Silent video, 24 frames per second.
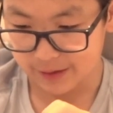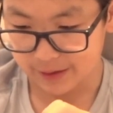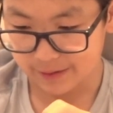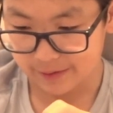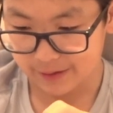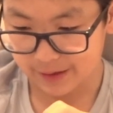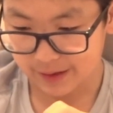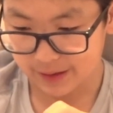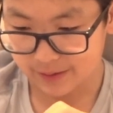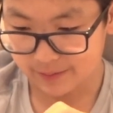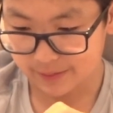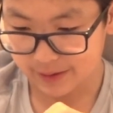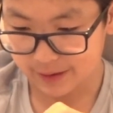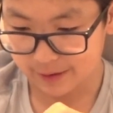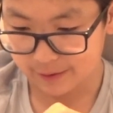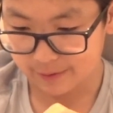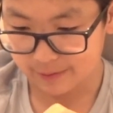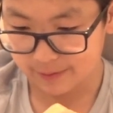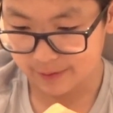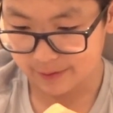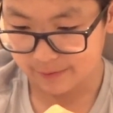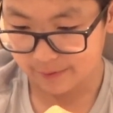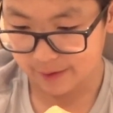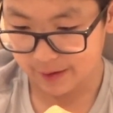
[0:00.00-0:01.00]
have none of my
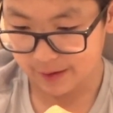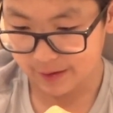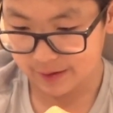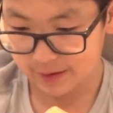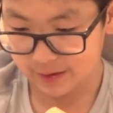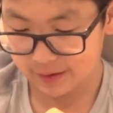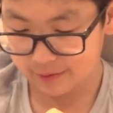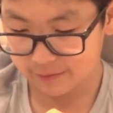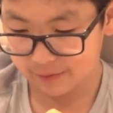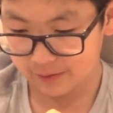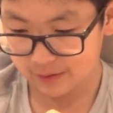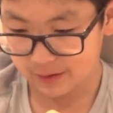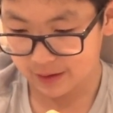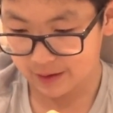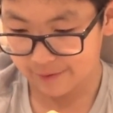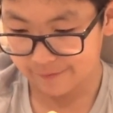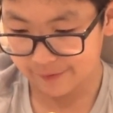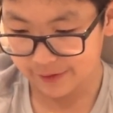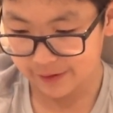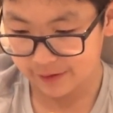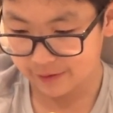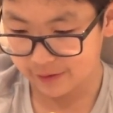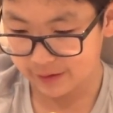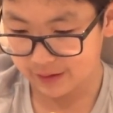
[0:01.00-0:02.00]
reproof. I also will laugh
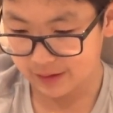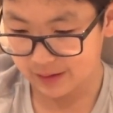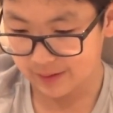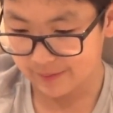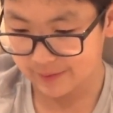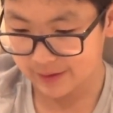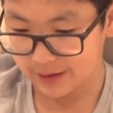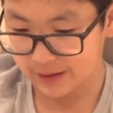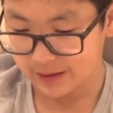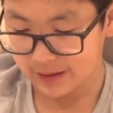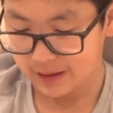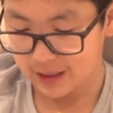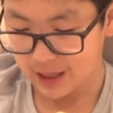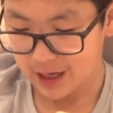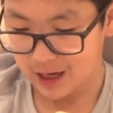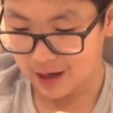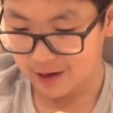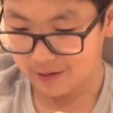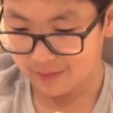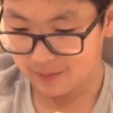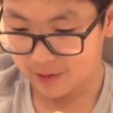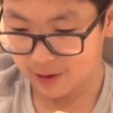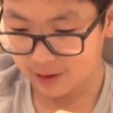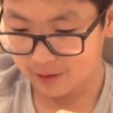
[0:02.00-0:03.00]
at your calamity.
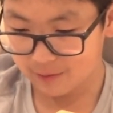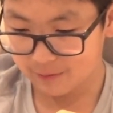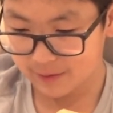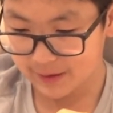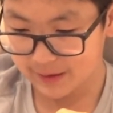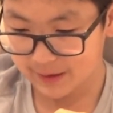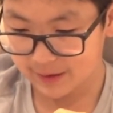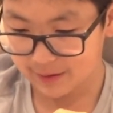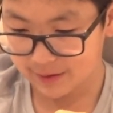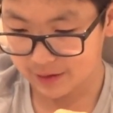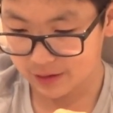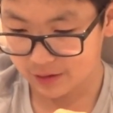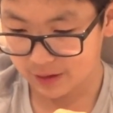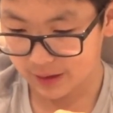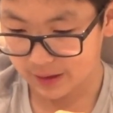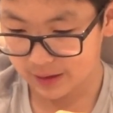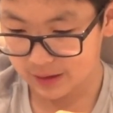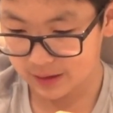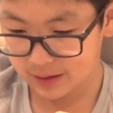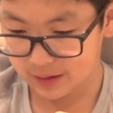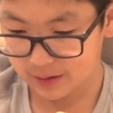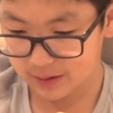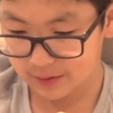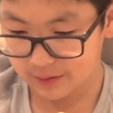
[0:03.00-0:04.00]
How mock when terror
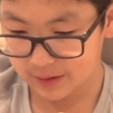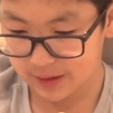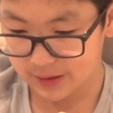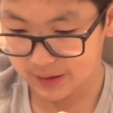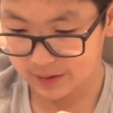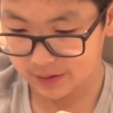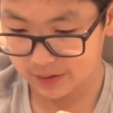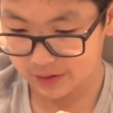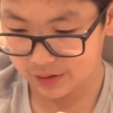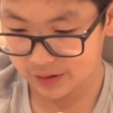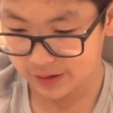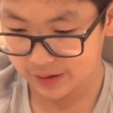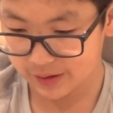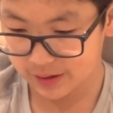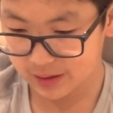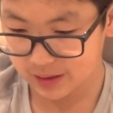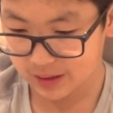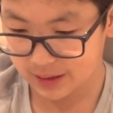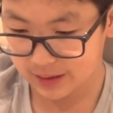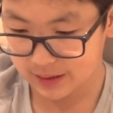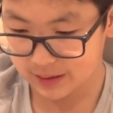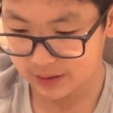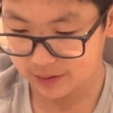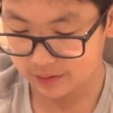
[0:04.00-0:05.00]
strikes you, and when terror strikes you
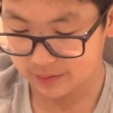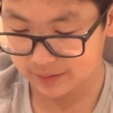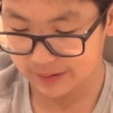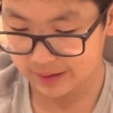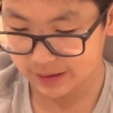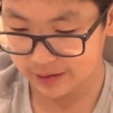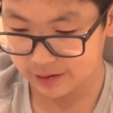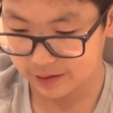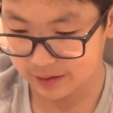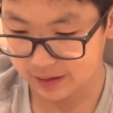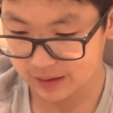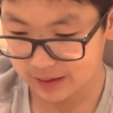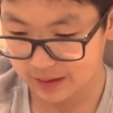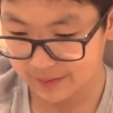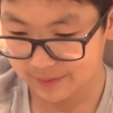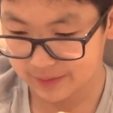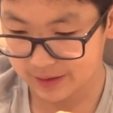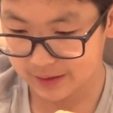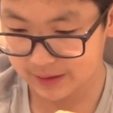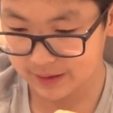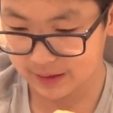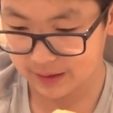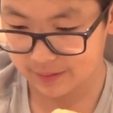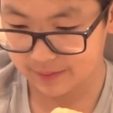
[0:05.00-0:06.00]
like a storm, and your
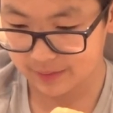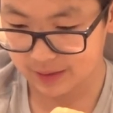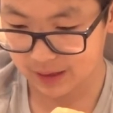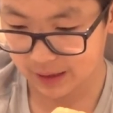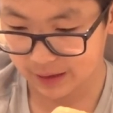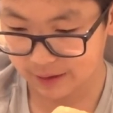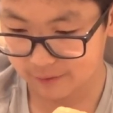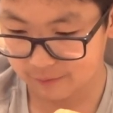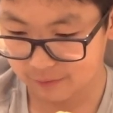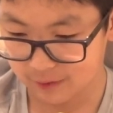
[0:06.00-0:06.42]
calamity comes like a